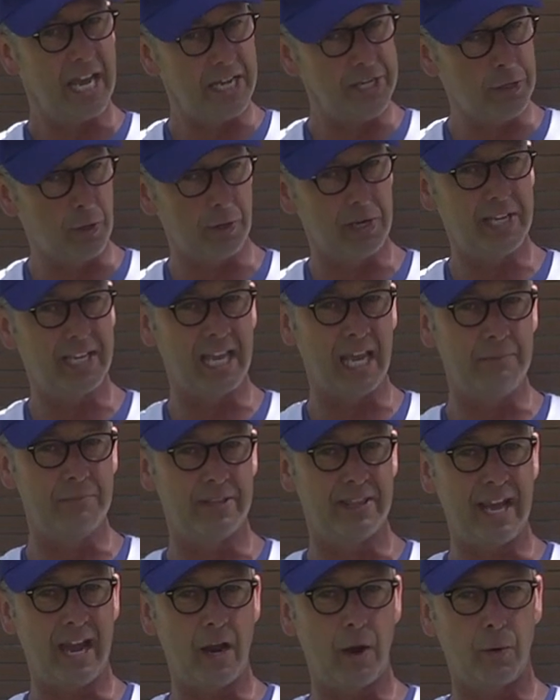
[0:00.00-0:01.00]
and you already came
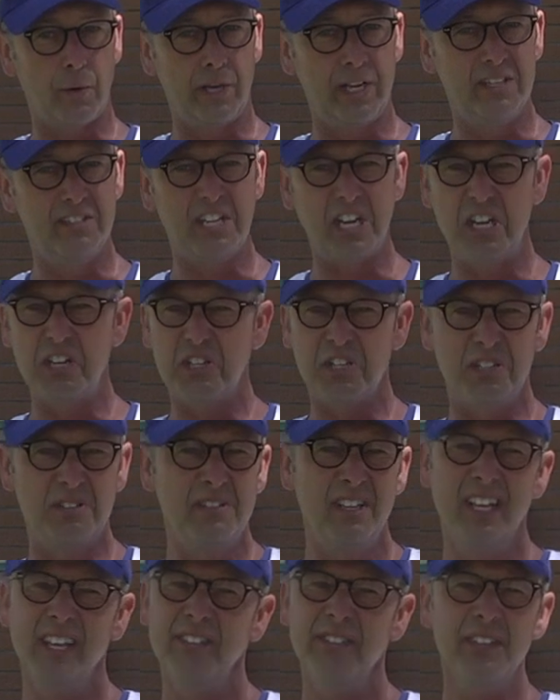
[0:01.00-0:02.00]
to that
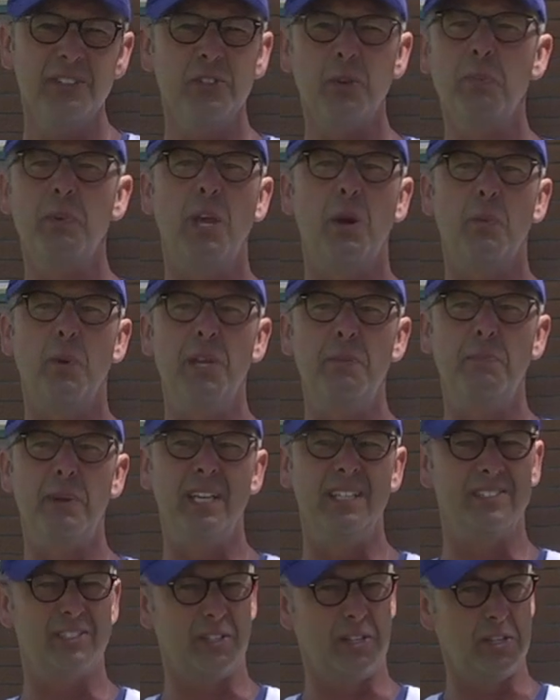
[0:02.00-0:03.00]
orientation, this will be a
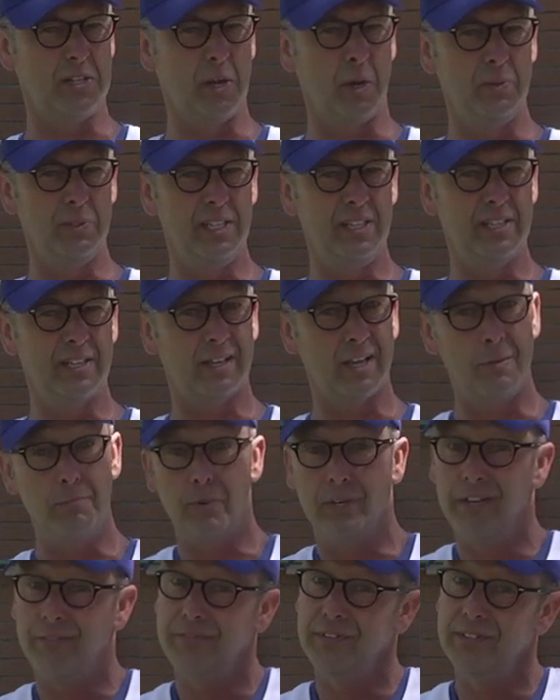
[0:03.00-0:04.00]
repeat, so you don't need to come,
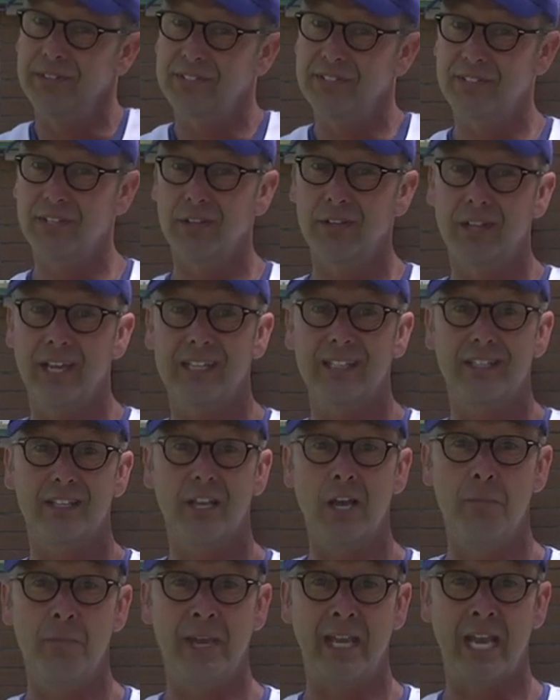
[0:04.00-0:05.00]
but if you'd still like to
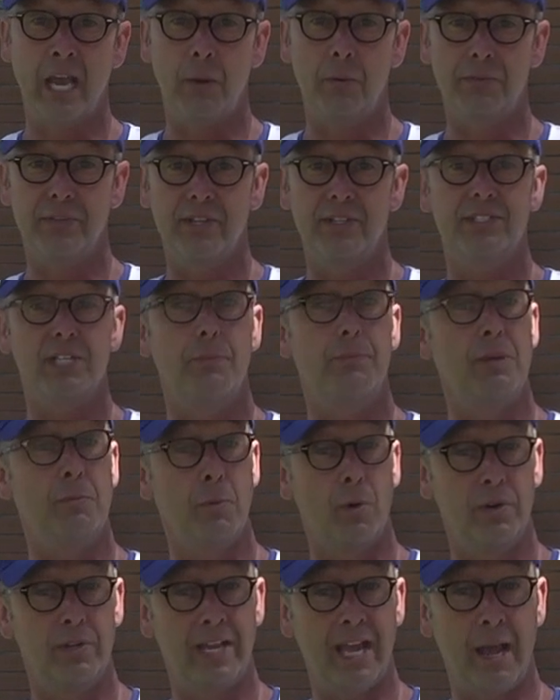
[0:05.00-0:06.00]
come hang out with us, I'd be
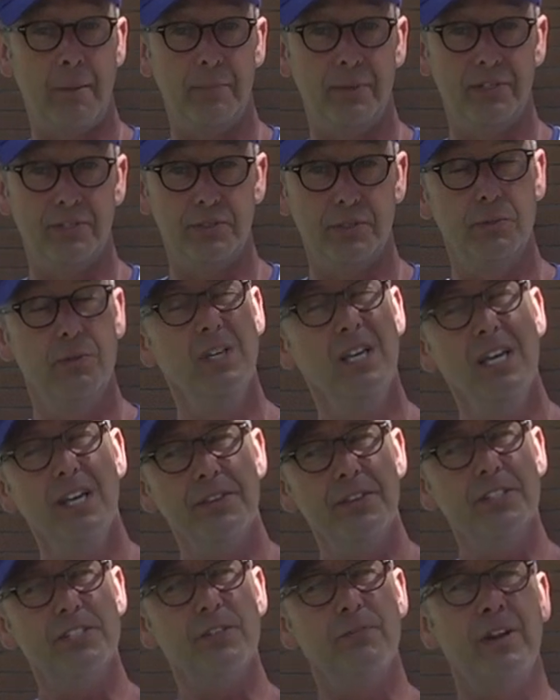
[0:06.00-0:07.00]
more than happy to.
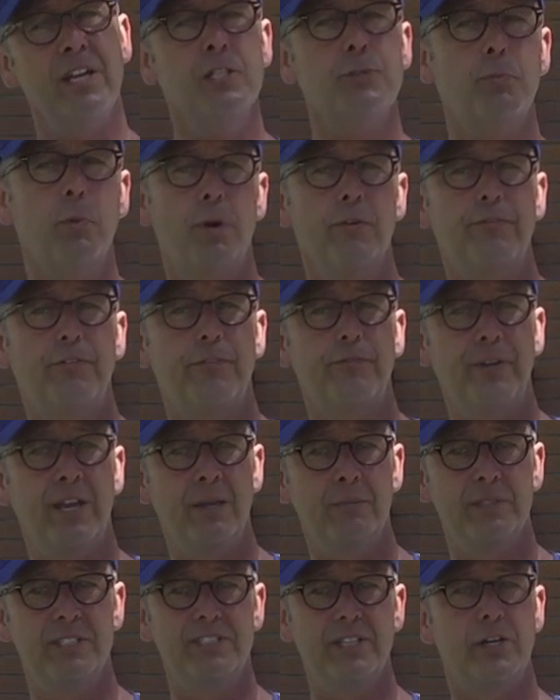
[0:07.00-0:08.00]
This event's more for
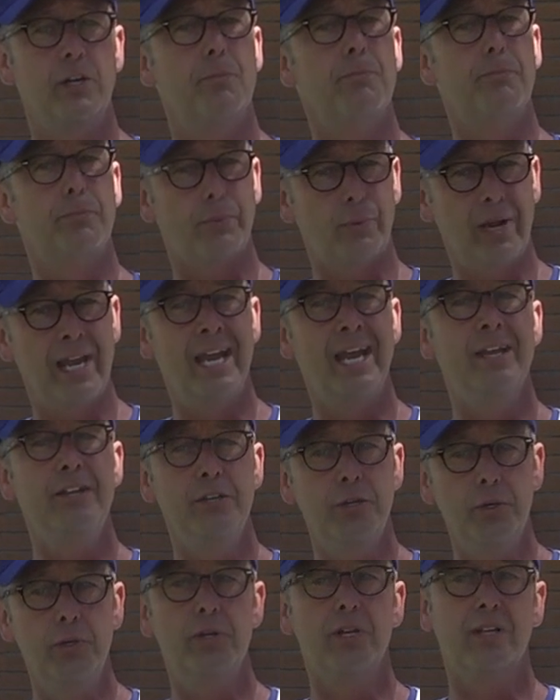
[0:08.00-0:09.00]
families that are
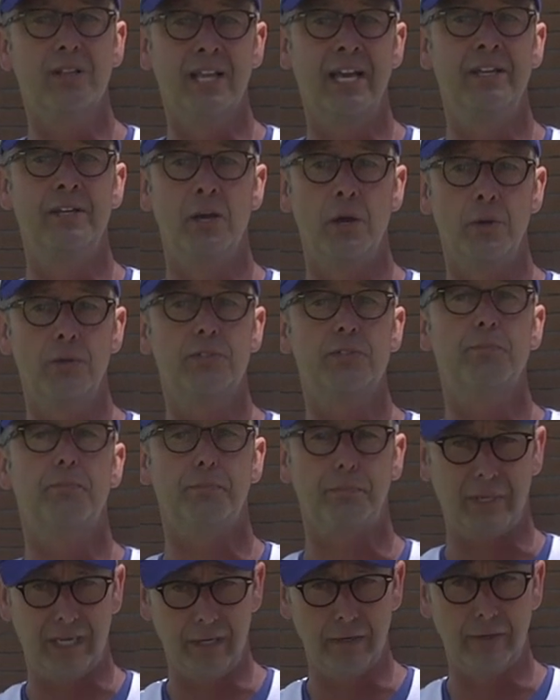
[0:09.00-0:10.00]
brand new to Glenoaks,
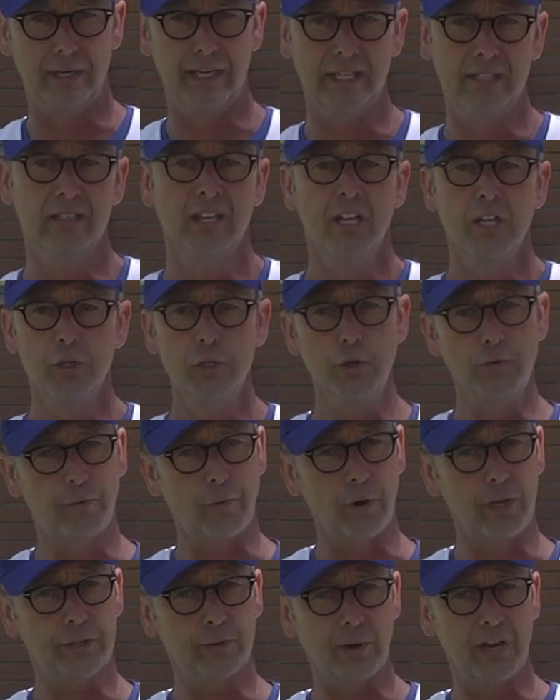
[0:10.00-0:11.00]
period. New
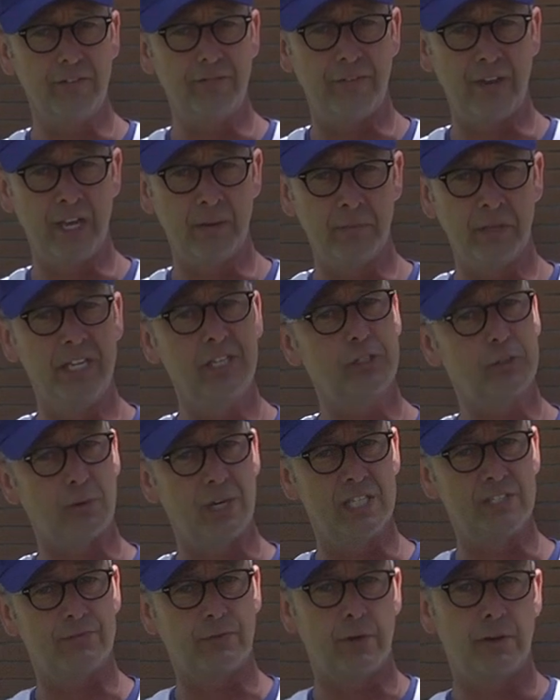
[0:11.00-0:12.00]
fourth grade family
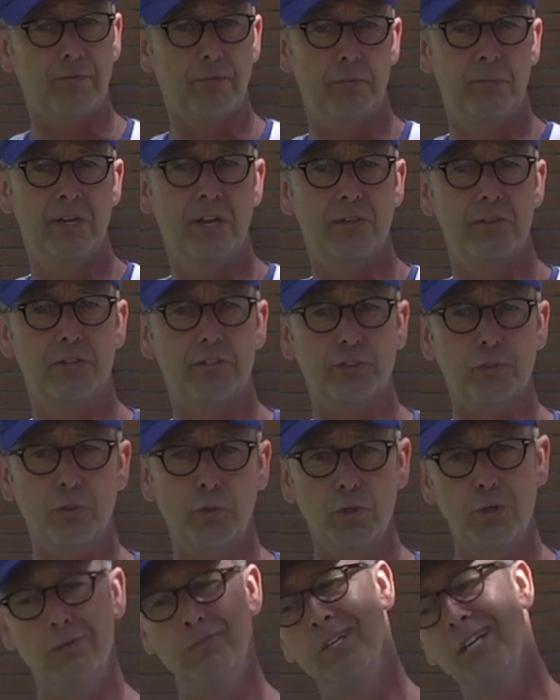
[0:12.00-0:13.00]
transferring from another
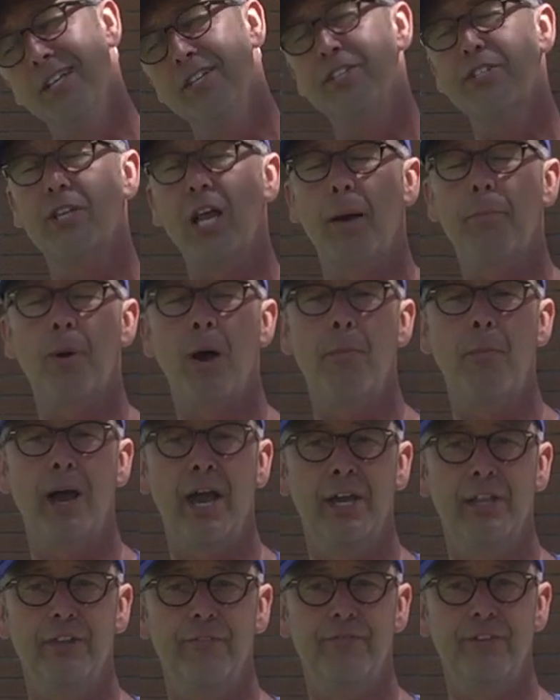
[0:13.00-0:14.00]
school, stop on
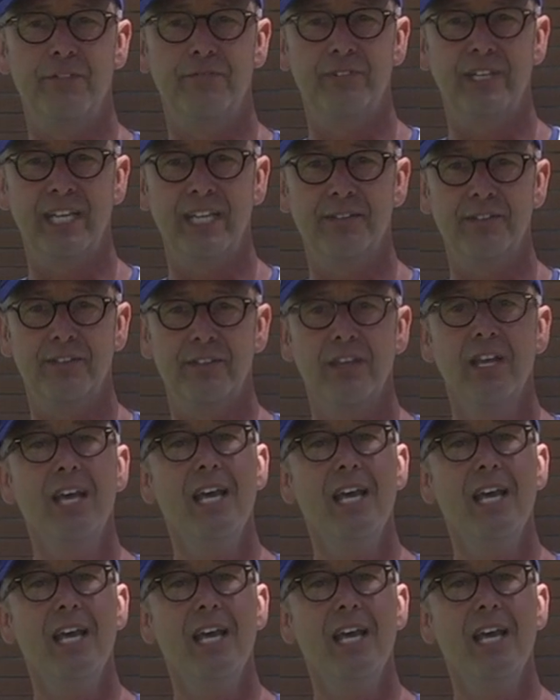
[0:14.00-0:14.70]
by on the 15th.